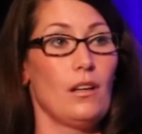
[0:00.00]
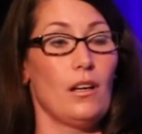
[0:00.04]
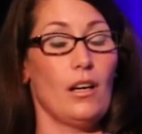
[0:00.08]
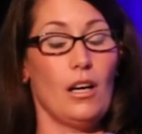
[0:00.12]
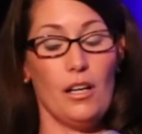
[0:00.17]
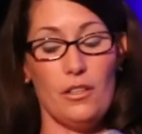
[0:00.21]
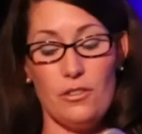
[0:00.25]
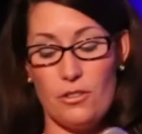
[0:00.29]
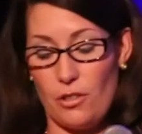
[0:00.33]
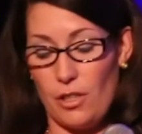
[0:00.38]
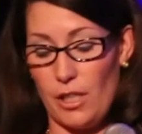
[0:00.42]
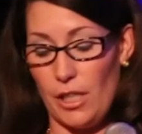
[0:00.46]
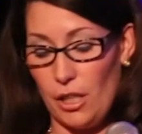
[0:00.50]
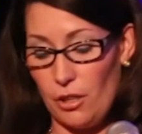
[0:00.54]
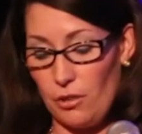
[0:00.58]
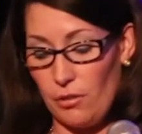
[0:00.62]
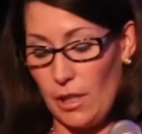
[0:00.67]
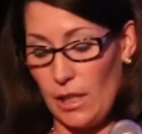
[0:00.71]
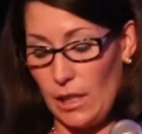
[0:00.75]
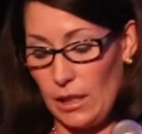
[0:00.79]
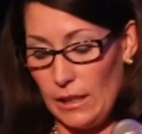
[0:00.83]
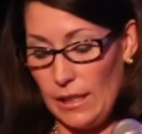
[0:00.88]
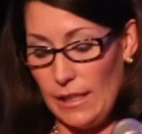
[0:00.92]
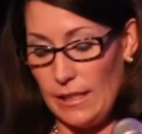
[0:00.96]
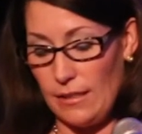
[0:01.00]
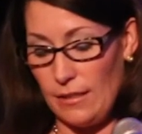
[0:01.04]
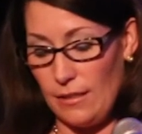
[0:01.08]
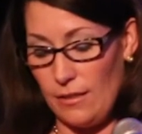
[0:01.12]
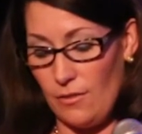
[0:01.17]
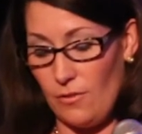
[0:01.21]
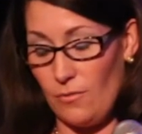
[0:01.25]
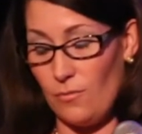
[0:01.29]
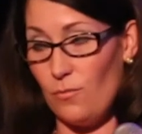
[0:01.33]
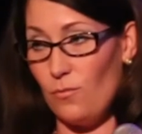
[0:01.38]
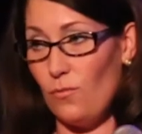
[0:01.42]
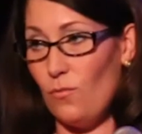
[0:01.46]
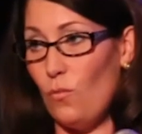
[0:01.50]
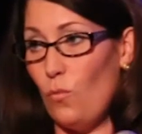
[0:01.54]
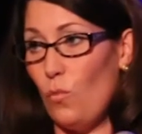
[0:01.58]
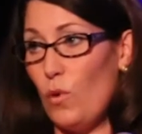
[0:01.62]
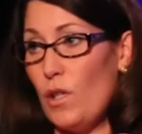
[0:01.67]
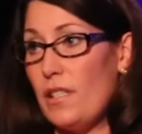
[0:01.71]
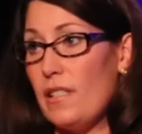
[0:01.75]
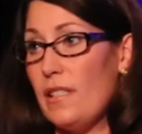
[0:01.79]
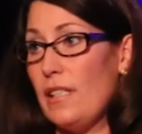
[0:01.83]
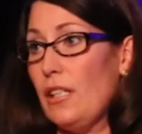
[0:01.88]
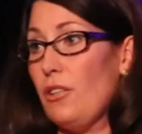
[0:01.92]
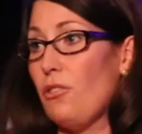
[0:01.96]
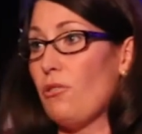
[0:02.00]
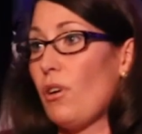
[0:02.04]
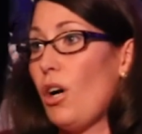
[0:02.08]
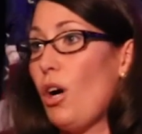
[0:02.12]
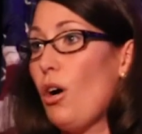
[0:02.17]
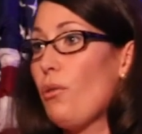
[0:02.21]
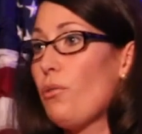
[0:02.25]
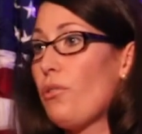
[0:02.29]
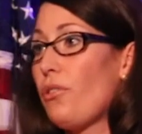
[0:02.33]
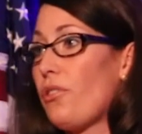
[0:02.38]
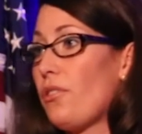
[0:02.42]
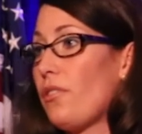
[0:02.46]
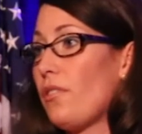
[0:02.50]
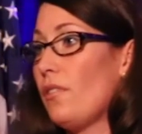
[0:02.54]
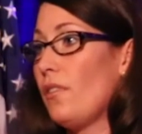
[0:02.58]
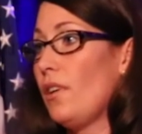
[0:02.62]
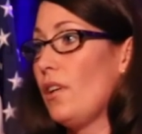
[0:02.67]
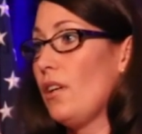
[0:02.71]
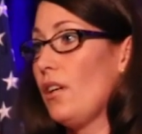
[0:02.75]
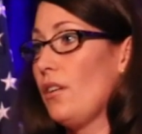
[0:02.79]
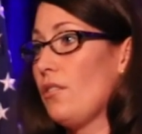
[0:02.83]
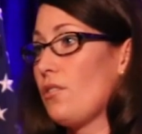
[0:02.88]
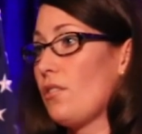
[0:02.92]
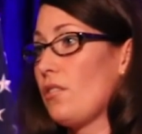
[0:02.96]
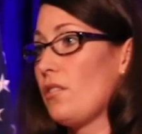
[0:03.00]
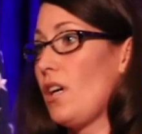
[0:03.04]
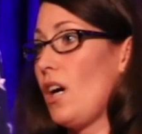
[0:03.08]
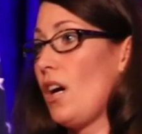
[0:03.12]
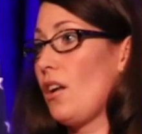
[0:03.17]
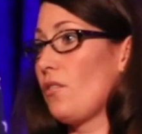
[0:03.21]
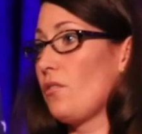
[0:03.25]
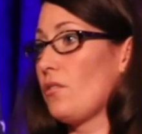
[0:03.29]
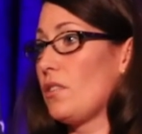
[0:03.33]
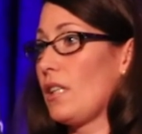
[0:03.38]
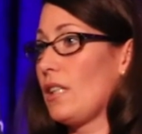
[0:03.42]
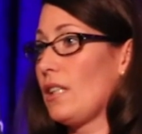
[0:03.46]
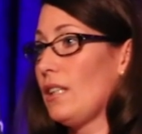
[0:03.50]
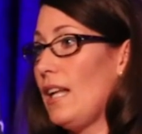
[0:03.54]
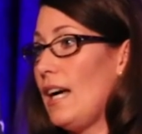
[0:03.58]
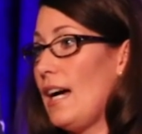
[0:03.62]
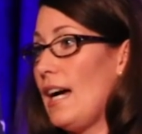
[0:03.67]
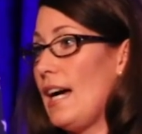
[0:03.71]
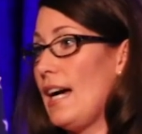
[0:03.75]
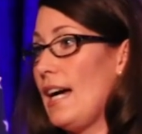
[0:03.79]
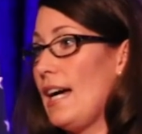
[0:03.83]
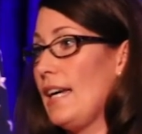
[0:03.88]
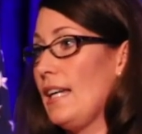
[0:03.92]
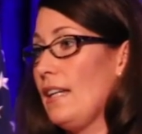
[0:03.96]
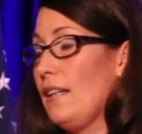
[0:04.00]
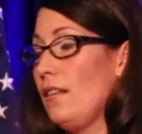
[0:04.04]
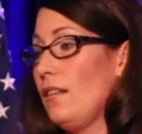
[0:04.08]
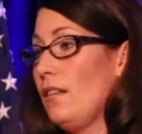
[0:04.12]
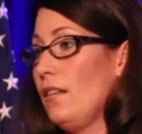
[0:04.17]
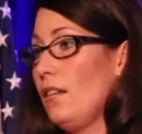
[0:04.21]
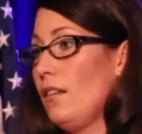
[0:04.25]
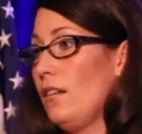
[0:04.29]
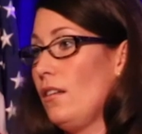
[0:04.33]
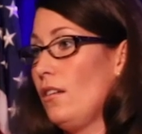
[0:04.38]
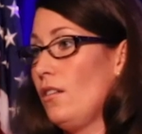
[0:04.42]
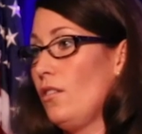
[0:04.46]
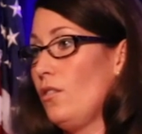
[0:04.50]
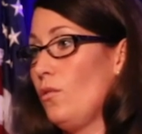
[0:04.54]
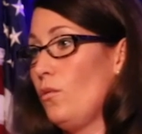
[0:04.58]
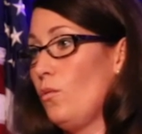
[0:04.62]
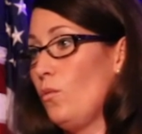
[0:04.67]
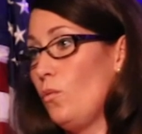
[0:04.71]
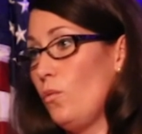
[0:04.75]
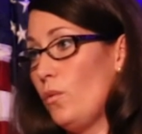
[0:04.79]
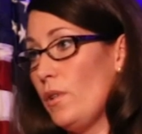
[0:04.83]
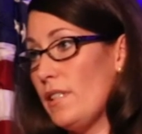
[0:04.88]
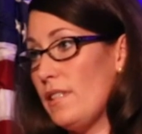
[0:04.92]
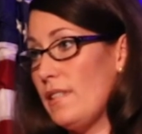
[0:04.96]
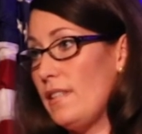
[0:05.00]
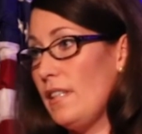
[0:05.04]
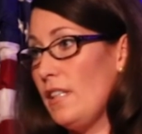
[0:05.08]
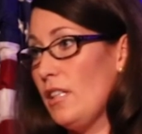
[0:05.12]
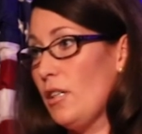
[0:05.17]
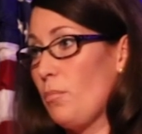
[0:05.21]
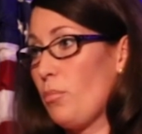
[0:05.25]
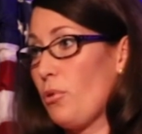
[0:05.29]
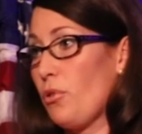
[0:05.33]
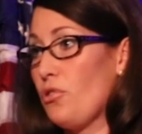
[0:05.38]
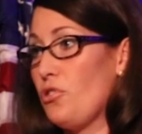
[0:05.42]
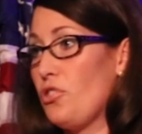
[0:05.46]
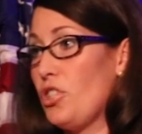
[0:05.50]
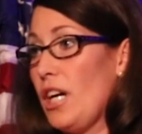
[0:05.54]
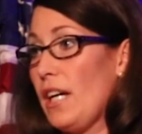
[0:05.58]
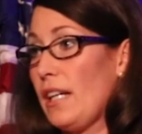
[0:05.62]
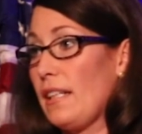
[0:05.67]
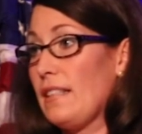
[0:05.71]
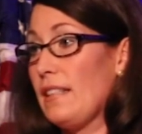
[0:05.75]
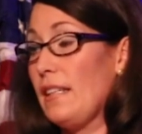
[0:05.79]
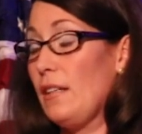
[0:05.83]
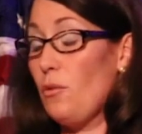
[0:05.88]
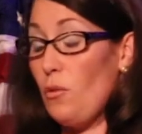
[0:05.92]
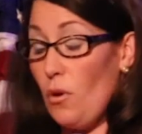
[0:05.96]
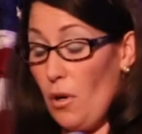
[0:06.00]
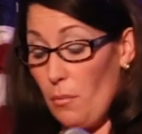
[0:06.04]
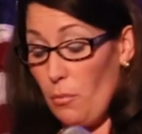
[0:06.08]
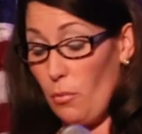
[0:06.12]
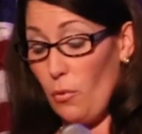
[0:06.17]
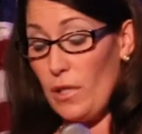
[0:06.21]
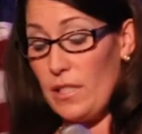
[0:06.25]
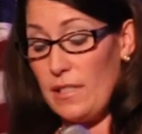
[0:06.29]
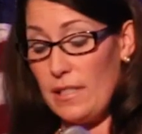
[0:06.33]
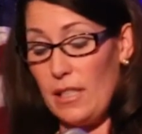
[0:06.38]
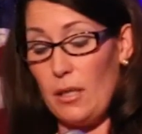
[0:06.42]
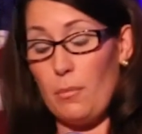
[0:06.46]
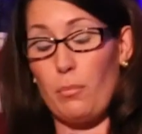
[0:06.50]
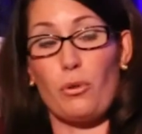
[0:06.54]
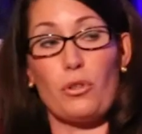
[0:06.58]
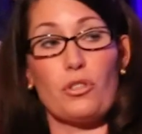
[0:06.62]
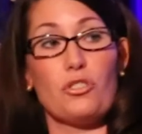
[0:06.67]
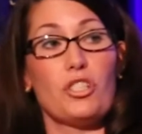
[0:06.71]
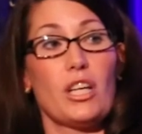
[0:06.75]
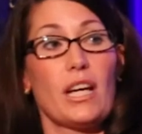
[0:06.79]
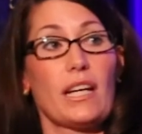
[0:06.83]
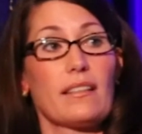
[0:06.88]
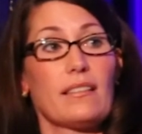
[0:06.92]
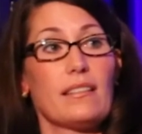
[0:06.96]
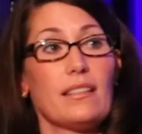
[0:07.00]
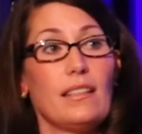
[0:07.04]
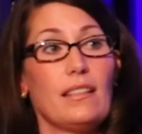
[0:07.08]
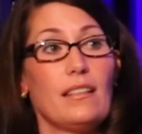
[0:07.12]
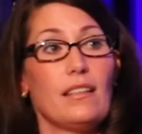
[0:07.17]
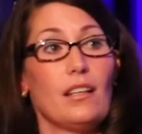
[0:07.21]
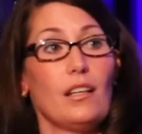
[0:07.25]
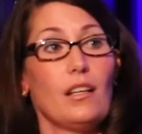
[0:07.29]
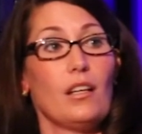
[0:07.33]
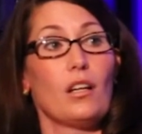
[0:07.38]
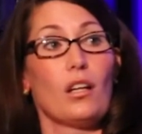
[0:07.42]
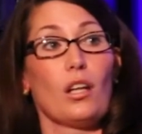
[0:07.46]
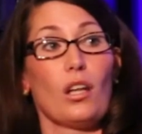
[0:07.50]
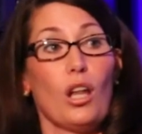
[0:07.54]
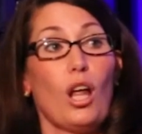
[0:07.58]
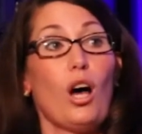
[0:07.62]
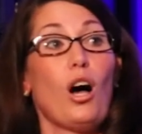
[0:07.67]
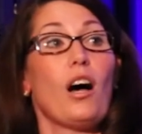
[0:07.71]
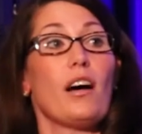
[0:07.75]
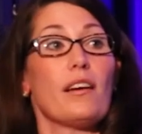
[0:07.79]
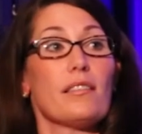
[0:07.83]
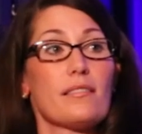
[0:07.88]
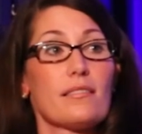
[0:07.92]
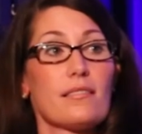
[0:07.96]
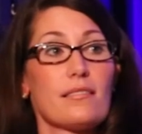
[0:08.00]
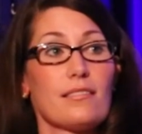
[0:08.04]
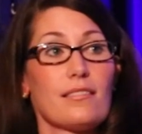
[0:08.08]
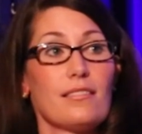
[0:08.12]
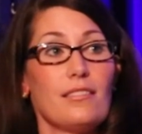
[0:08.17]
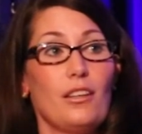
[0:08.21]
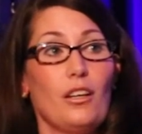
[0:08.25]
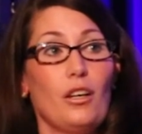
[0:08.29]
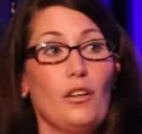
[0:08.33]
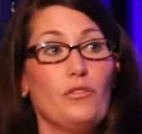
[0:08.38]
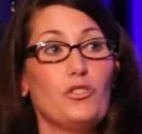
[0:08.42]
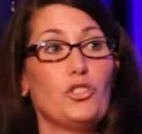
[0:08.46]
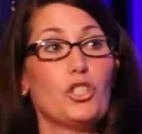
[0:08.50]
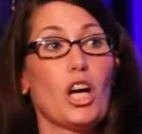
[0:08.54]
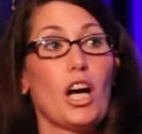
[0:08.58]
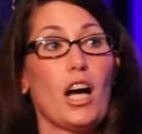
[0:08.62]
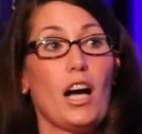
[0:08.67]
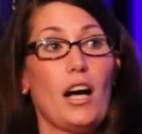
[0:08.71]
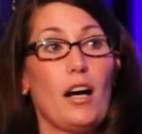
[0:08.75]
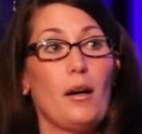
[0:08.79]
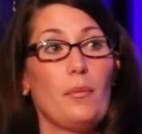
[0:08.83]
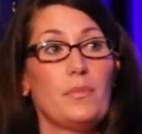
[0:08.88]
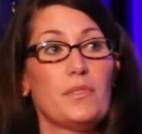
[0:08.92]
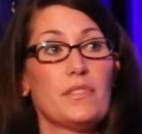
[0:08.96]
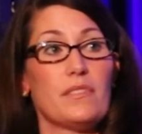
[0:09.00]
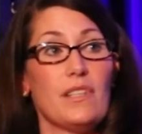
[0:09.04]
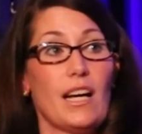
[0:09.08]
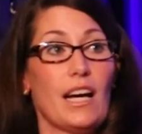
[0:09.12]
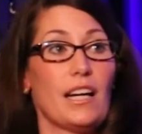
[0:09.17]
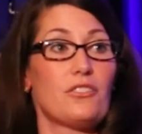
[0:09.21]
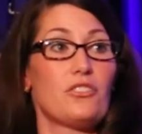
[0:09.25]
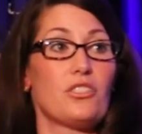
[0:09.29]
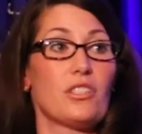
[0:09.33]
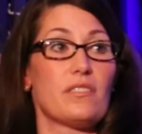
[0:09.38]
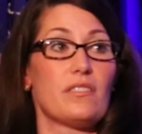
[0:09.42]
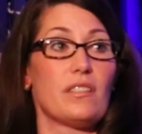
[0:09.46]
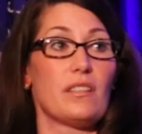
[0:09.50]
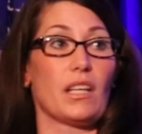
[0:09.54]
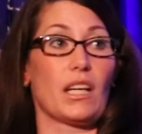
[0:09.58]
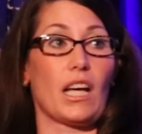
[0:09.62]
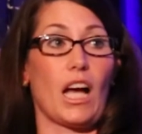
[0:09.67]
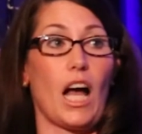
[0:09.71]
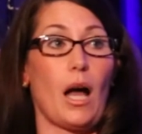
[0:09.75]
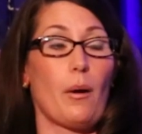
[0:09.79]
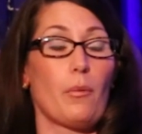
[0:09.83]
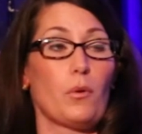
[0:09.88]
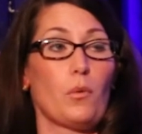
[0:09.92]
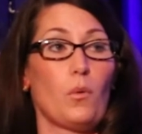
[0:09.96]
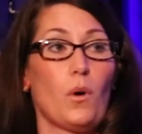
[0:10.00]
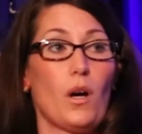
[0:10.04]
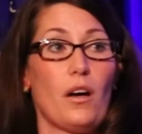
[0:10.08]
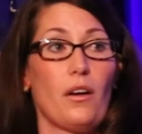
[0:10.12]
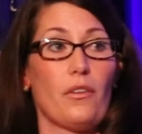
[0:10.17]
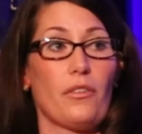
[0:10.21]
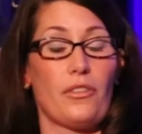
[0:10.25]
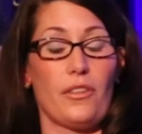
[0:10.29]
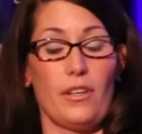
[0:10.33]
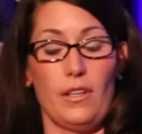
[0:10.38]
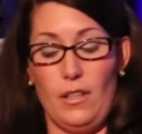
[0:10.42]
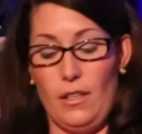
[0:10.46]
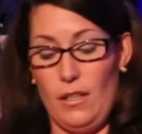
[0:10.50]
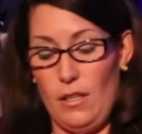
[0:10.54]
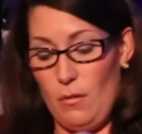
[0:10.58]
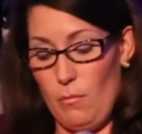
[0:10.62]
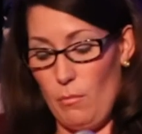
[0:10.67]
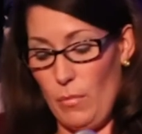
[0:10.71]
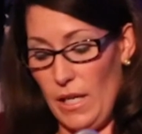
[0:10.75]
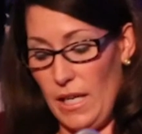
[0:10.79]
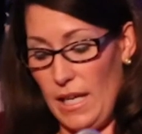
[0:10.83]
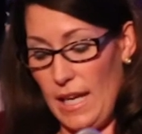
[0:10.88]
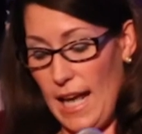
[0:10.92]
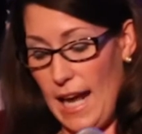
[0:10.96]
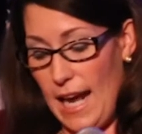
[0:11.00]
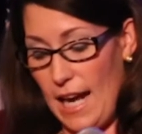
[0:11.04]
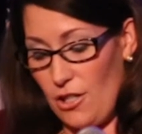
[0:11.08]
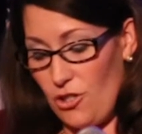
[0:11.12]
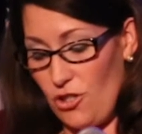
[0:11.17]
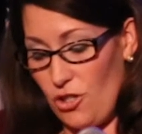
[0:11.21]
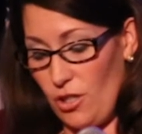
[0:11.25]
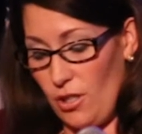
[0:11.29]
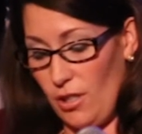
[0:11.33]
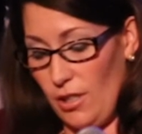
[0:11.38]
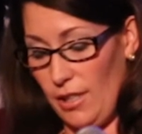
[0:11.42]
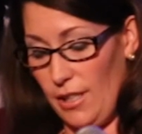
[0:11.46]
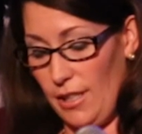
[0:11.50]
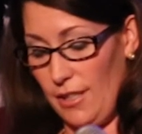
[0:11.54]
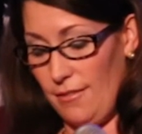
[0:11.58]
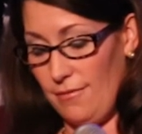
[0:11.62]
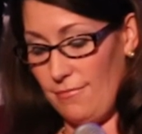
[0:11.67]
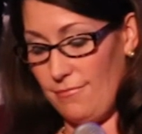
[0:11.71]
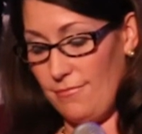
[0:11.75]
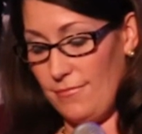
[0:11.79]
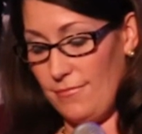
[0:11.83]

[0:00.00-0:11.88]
Under Hillary Clinton, we see growth, and under Donald decline, we see a projected loss of jobs, not just in the Commonwealth, but nationally.